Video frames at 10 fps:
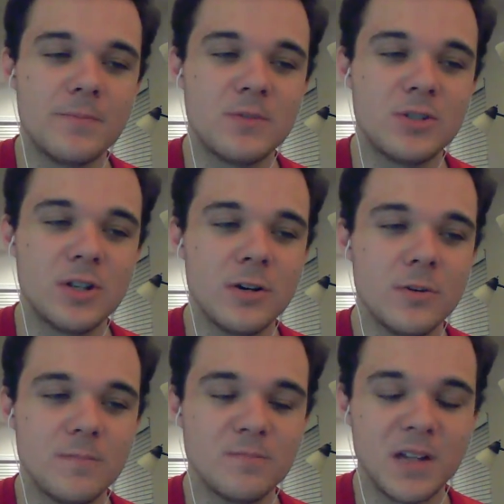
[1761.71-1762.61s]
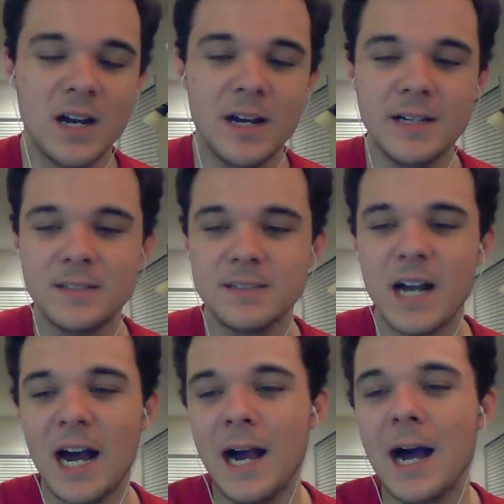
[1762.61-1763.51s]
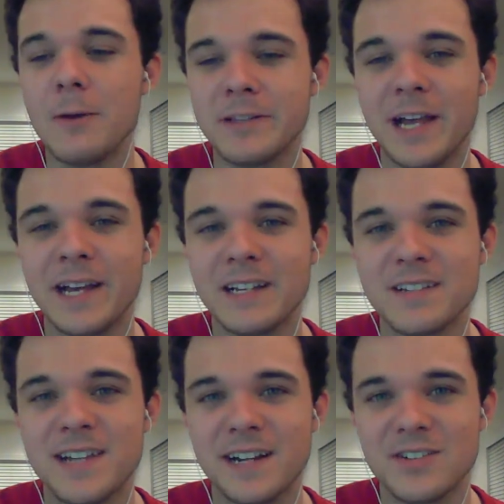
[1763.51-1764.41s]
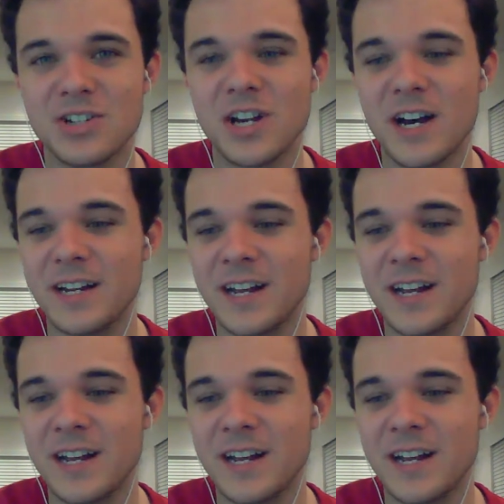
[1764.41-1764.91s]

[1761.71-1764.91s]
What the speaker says: So I would like a second shot